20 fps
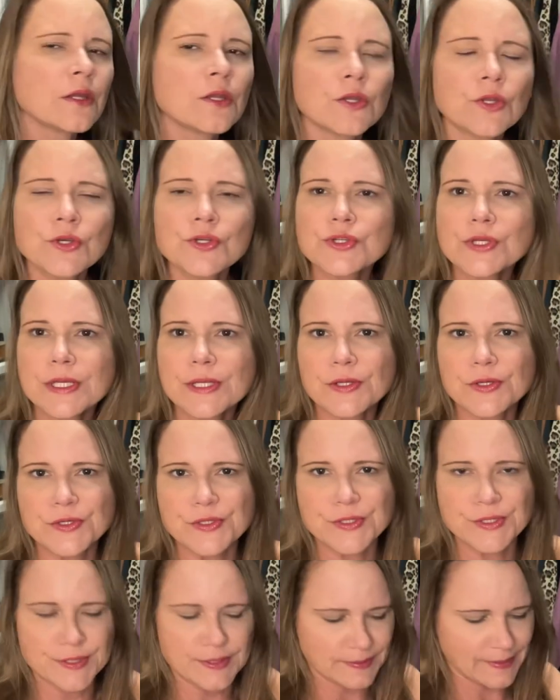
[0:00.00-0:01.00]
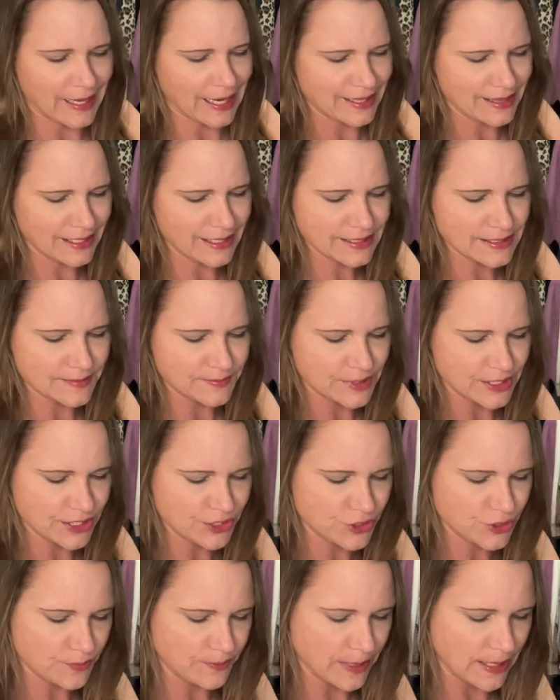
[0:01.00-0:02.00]
Usually there's, I think, some
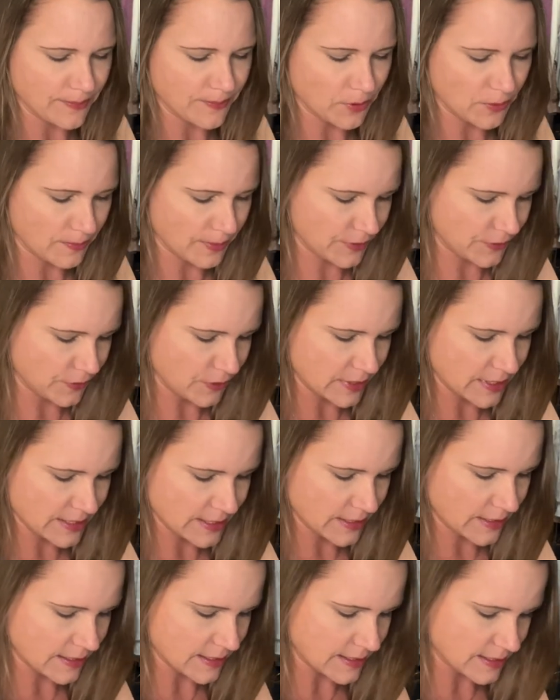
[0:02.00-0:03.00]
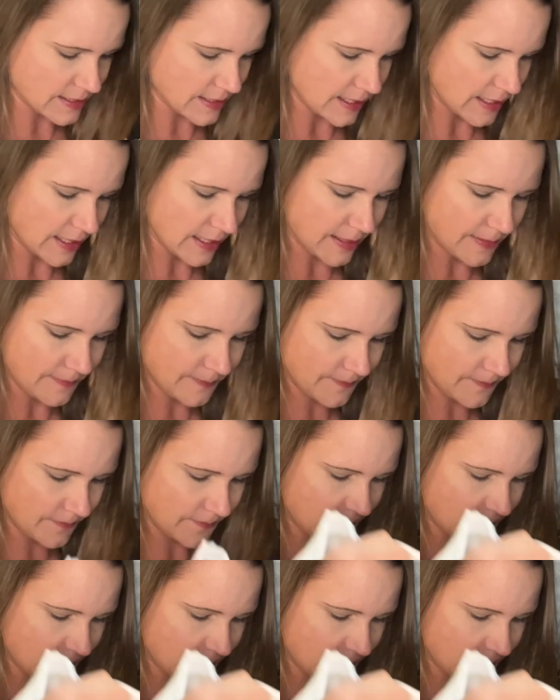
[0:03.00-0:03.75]
tissue paper, but there isn't this time.